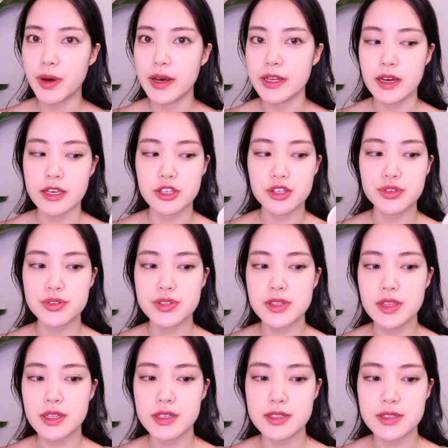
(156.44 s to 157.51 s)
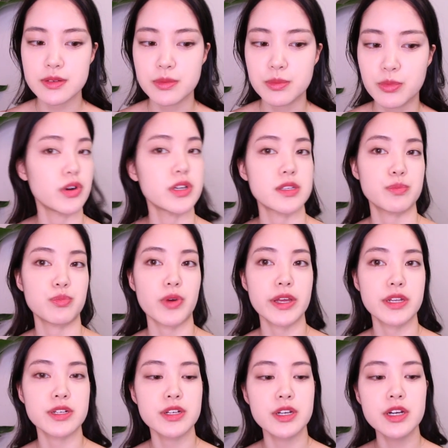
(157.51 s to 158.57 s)
but I use this more as a
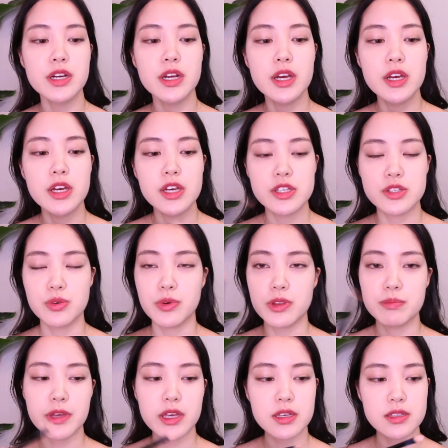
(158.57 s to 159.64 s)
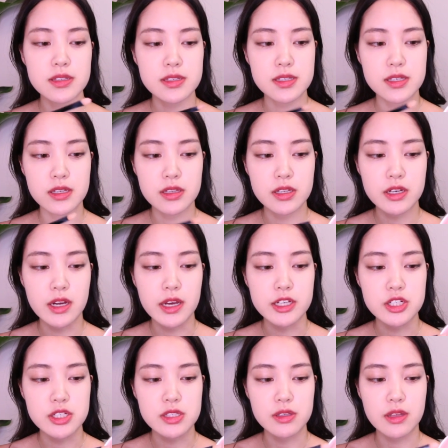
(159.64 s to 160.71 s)
brightener. So with my concealer, I
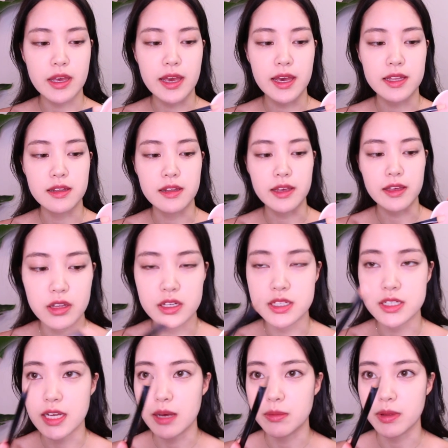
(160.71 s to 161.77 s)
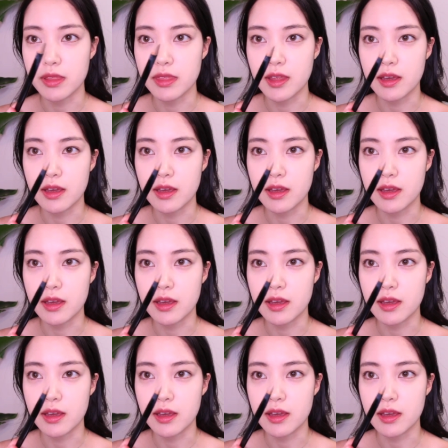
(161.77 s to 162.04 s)
just add like a dab like